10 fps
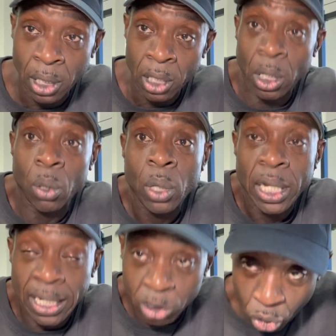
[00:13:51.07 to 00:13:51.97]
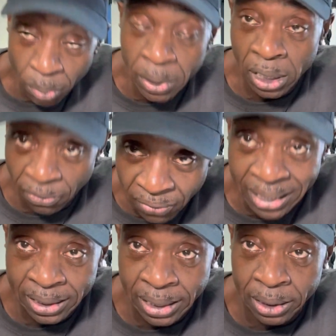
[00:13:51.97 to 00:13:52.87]
So it's criminal
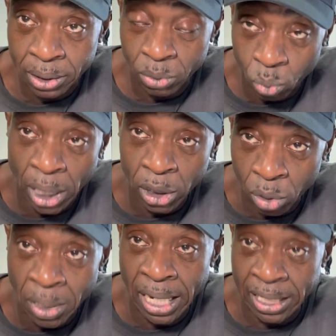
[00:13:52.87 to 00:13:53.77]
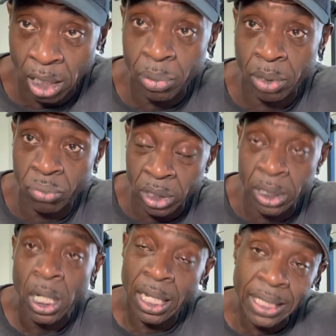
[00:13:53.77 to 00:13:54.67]
offences why you might end up in prison.
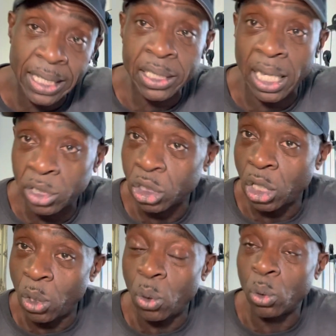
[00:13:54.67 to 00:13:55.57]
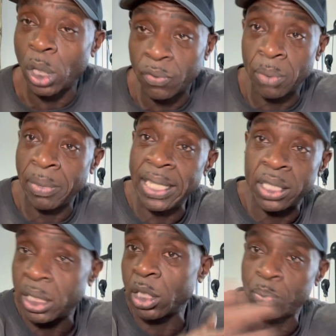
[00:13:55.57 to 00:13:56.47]
And these guys just go all over the media
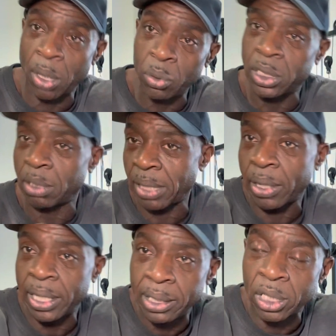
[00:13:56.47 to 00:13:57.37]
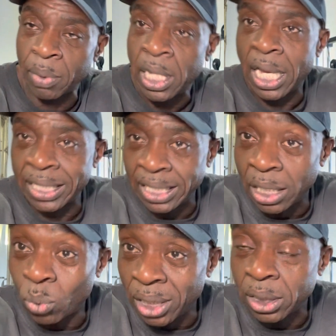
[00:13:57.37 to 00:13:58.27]
and they're just boasting about it. So, and then they
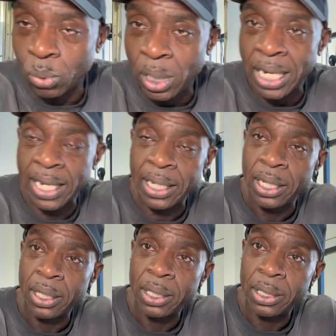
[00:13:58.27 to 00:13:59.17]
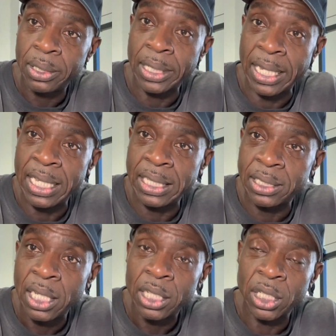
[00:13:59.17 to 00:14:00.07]
wonder why it is
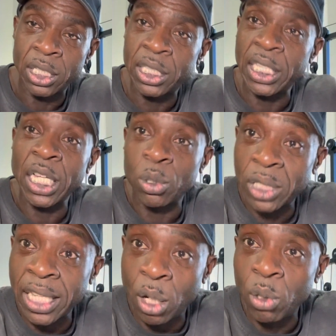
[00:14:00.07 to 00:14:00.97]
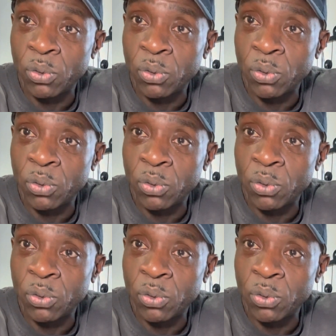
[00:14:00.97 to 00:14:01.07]
that the DOJ goes